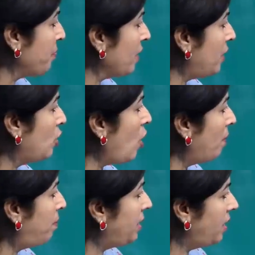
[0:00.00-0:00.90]
Then
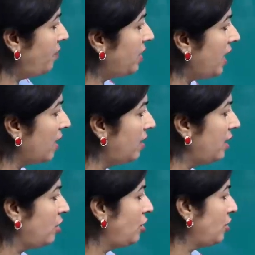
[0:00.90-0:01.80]
competing with other
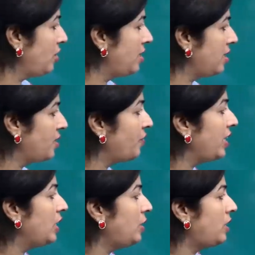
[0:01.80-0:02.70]
ecotourists as
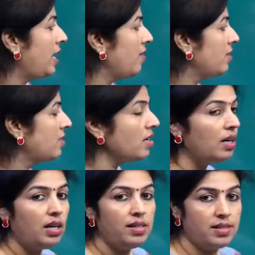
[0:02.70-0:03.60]
frequent travelers,
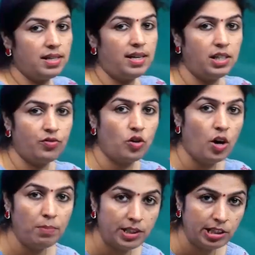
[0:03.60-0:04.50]
is it a kind of
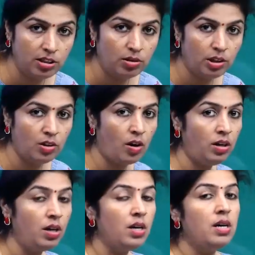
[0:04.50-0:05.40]
competition going on?
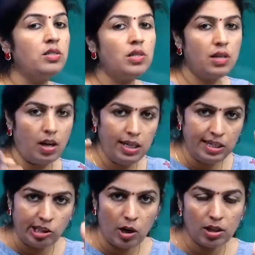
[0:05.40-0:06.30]
So,
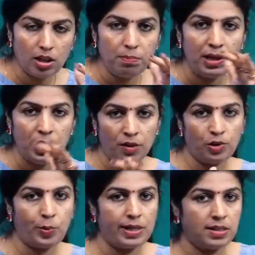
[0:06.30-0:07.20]
in short, the meaning of
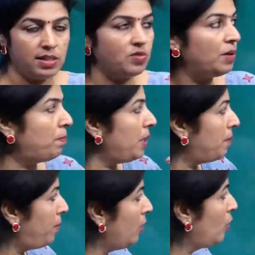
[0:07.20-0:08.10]
the question is when
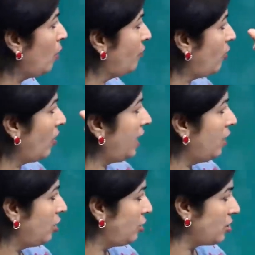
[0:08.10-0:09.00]
people go for
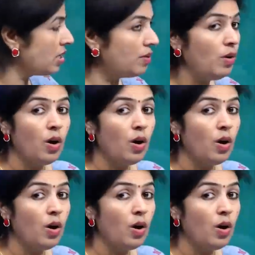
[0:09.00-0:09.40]
ecotourism,